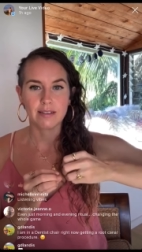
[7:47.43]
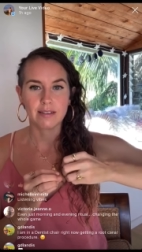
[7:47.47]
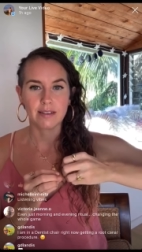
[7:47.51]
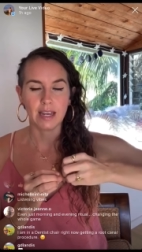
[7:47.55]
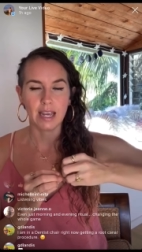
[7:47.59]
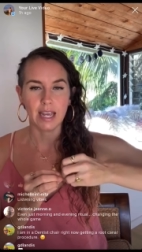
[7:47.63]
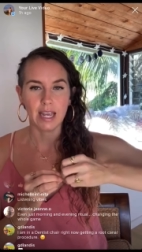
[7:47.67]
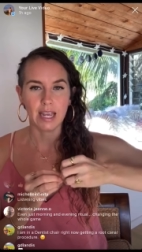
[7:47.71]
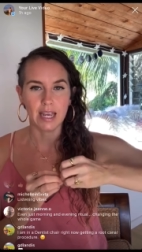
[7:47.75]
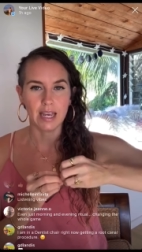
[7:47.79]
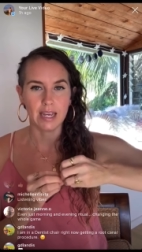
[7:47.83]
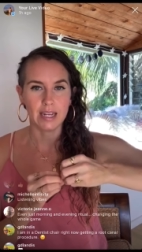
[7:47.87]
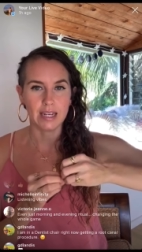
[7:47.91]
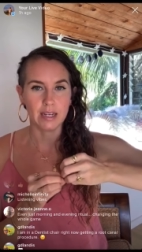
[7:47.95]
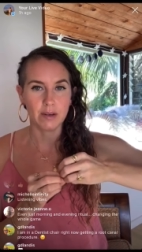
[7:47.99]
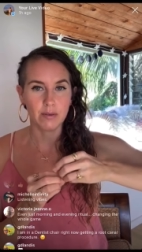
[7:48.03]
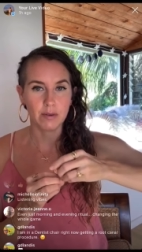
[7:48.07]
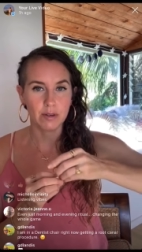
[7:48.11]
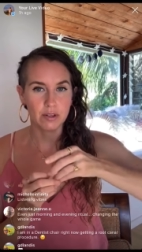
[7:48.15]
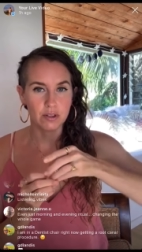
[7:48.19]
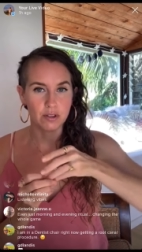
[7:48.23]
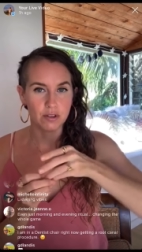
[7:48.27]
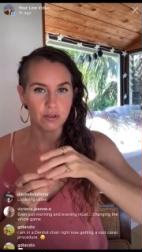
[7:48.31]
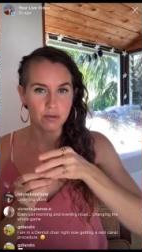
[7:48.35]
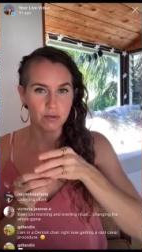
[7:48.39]
And it was
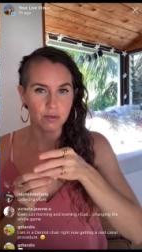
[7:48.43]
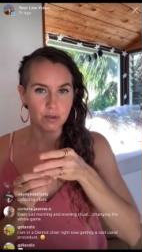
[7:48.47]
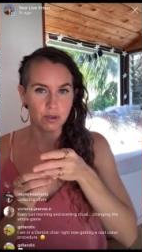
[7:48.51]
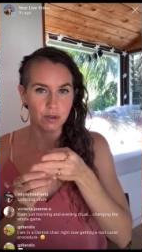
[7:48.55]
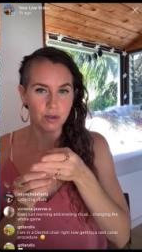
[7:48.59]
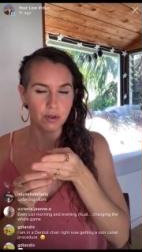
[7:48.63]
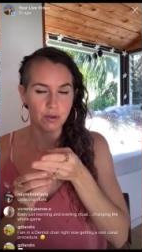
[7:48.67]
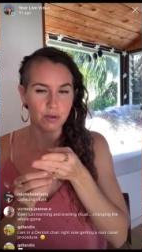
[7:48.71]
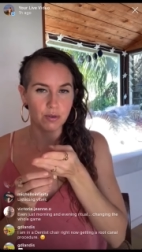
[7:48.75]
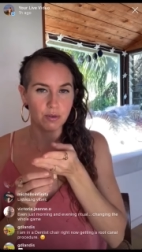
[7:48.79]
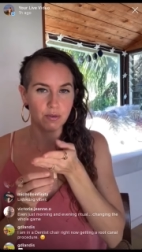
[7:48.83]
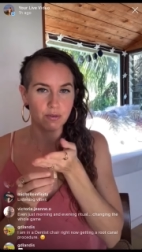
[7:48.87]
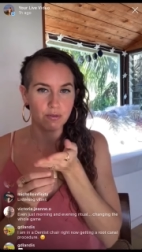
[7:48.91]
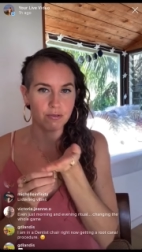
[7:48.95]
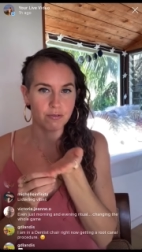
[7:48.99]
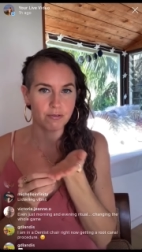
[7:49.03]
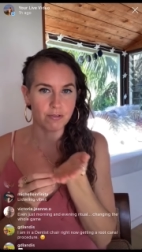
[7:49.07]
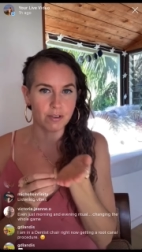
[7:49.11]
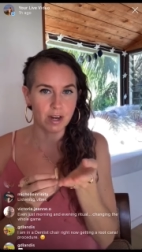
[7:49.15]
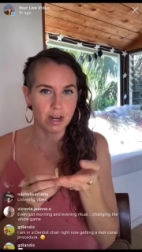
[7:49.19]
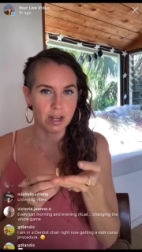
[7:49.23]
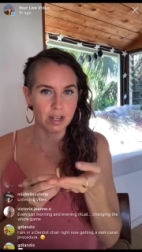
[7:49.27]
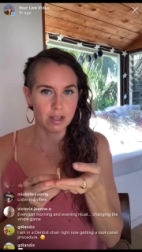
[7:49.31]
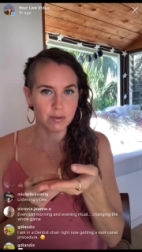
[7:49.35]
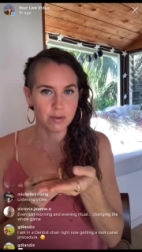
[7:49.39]
through
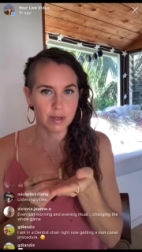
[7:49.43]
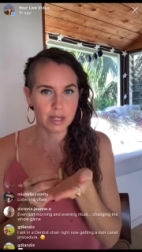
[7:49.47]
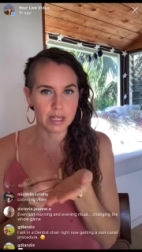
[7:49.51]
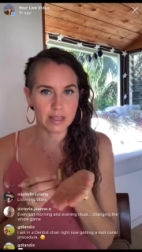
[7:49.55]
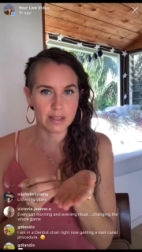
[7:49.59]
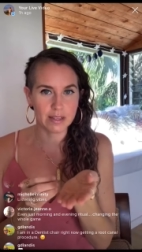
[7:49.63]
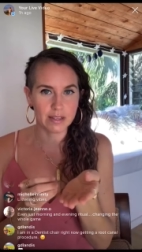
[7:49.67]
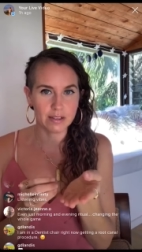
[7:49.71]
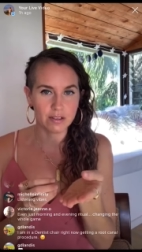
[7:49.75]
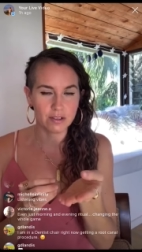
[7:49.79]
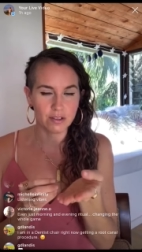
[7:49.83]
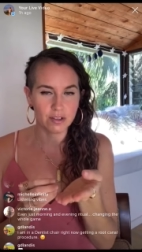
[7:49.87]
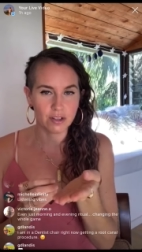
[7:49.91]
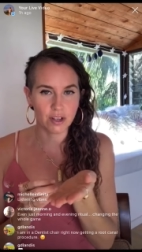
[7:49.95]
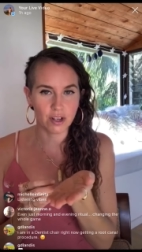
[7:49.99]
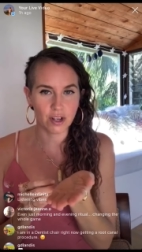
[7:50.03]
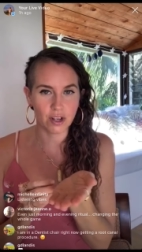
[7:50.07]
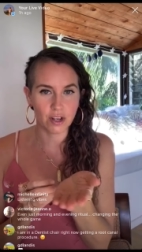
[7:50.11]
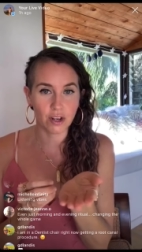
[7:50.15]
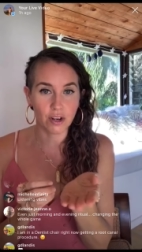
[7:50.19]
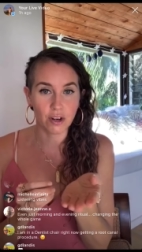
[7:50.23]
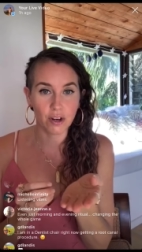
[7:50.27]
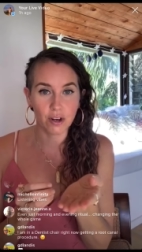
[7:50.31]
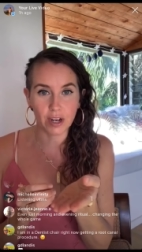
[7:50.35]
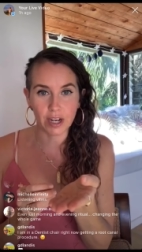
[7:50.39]
following this
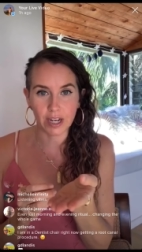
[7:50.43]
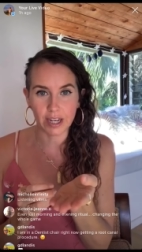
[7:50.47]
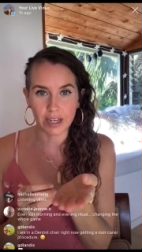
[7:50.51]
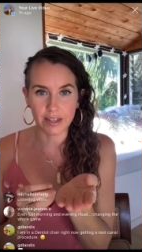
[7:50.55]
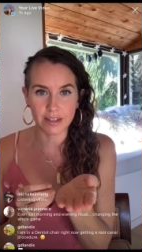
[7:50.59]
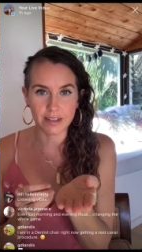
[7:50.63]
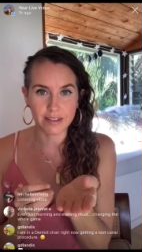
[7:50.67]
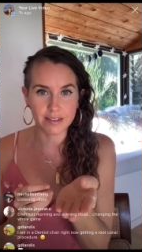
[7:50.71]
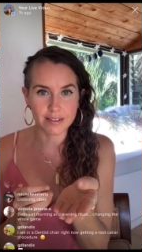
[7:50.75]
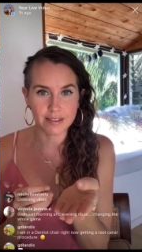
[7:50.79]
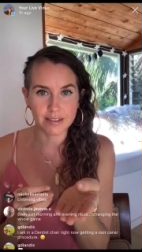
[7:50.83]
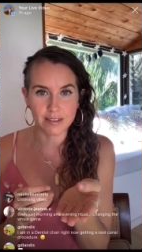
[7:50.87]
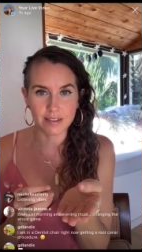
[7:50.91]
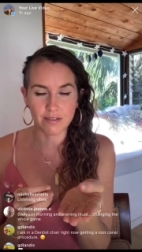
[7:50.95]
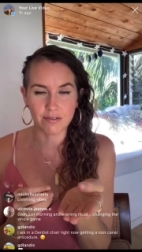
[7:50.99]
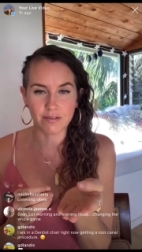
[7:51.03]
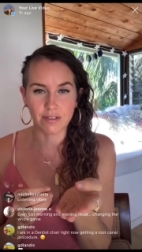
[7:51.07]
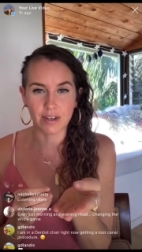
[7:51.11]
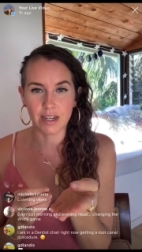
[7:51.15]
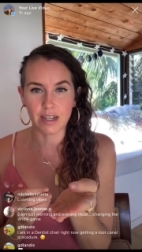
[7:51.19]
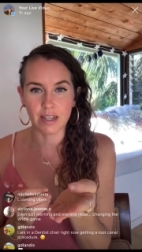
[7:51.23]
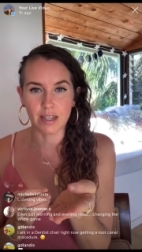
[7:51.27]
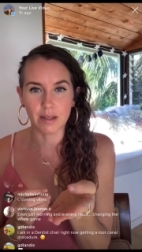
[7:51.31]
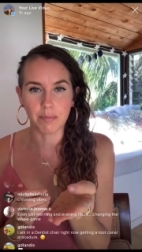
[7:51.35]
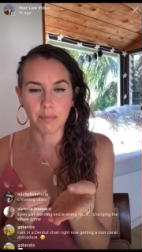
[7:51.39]
curious
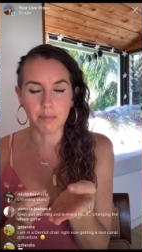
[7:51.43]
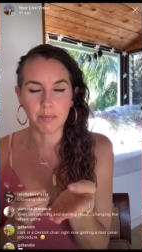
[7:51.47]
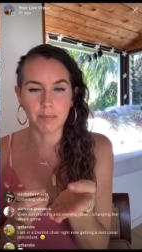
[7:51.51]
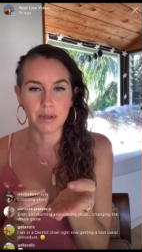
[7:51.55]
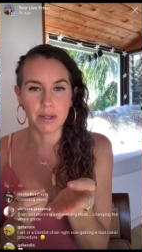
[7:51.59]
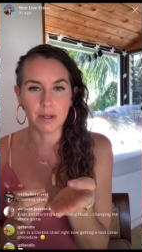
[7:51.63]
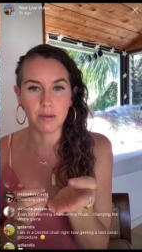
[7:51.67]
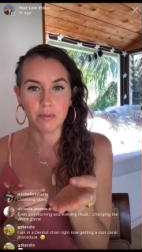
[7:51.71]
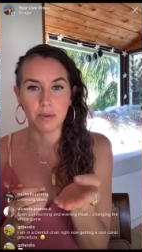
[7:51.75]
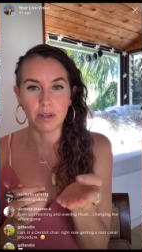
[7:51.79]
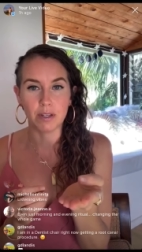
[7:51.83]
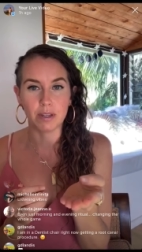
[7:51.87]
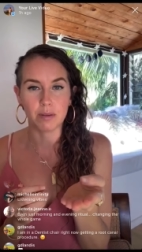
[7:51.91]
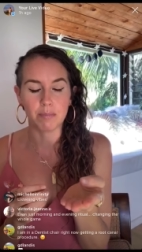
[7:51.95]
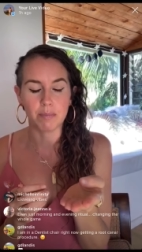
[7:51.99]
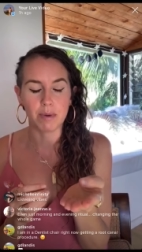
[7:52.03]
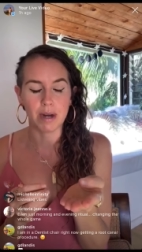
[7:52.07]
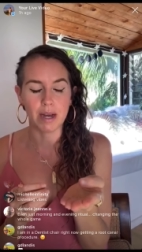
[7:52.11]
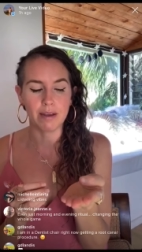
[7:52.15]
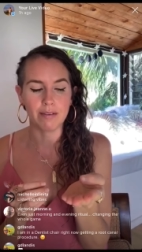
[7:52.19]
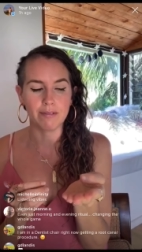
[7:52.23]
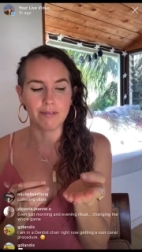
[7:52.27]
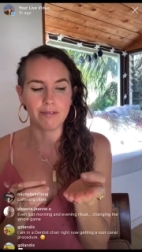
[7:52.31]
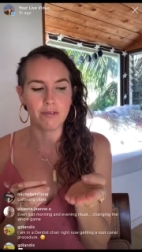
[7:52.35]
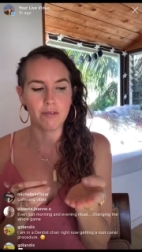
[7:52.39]
development with my
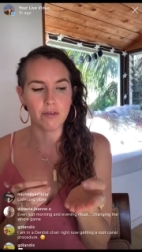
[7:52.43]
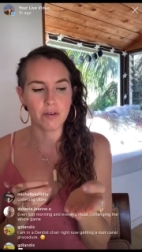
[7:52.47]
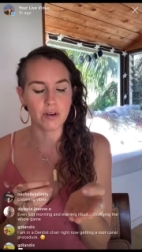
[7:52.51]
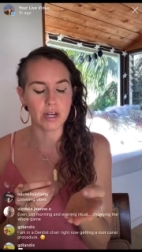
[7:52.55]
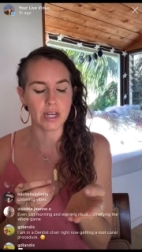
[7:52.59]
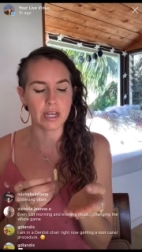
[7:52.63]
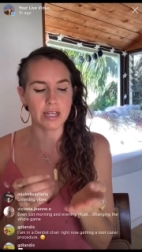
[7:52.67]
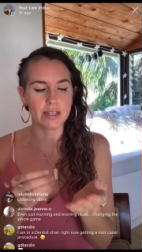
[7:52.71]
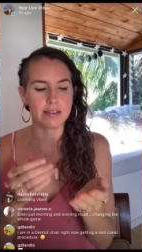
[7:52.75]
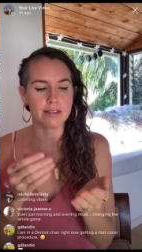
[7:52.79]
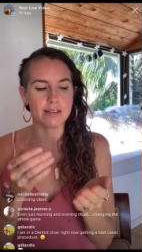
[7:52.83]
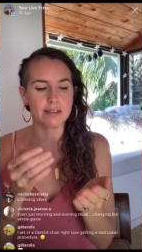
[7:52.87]
voice